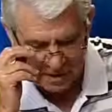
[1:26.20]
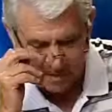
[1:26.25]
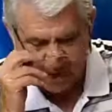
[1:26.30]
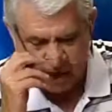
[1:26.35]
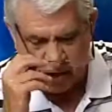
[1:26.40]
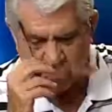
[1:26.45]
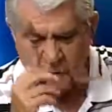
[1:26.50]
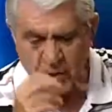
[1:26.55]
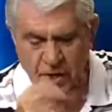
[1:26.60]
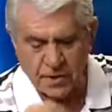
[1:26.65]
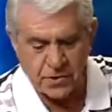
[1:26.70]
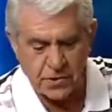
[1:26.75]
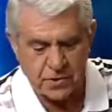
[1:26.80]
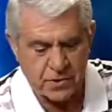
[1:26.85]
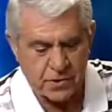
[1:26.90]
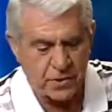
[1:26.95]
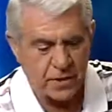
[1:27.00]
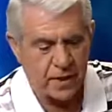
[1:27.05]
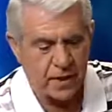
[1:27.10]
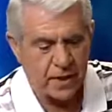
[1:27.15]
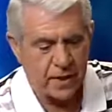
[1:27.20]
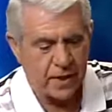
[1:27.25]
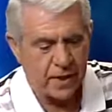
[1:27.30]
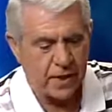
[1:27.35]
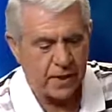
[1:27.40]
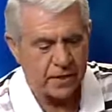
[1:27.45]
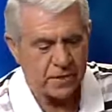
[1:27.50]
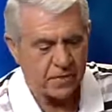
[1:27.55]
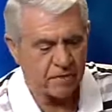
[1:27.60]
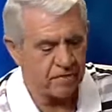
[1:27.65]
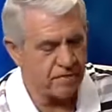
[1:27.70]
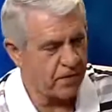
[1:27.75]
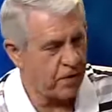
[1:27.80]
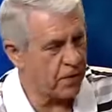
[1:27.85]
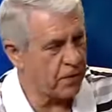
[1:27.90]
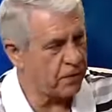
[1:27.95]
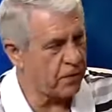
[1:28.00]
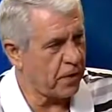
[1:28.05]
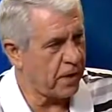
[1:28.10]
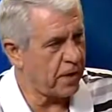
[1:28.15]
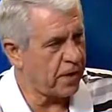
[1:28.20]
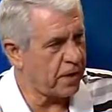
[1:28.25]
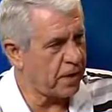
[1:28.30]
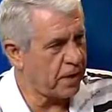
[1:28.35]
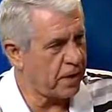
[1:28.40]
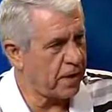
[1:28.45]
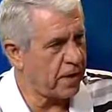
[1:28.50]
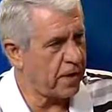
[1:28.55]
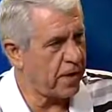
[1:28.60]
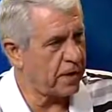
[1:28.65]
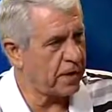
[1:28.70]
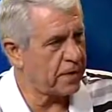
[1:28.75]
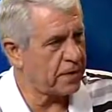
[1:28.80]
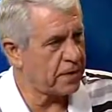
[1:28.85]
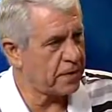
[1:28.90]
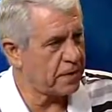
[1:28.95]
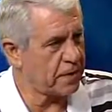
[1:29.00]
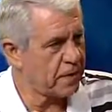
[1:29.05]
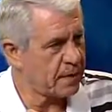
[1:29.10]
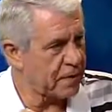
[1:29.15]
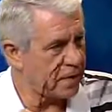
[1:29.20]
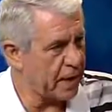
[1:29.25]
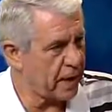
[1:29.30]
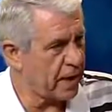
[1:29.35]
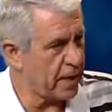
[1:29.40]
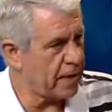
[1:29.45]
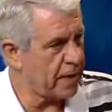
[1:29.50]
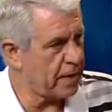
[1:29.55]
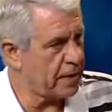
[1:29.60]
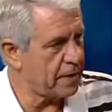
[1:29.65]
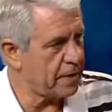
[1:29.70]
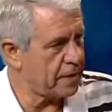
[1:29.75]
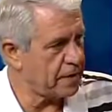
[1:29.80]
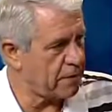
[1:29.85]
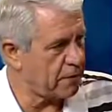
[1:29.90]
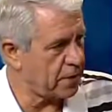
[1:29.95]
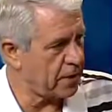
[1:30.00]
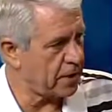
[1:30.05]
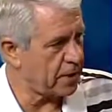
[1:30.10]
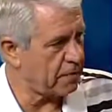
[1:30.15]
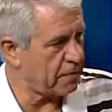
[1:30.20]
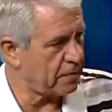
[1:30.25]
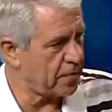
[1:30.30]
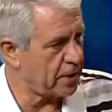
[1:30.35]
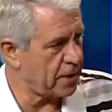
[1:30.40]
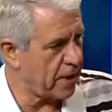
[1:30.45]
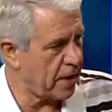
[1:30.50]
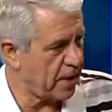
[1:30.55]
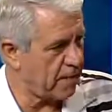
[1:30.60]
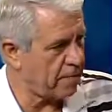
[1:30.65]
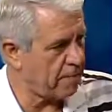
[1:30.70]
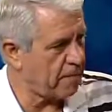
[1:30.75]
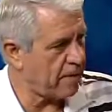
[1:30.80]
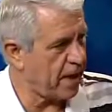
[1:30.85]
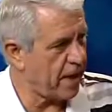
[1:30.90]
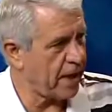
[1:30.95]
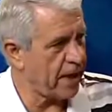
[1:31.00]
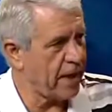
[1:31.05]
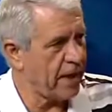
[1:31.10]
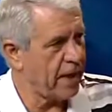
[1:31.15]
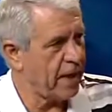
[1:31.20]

out, register. It's a fun run. Kids, ladies, gentlemen, everybody.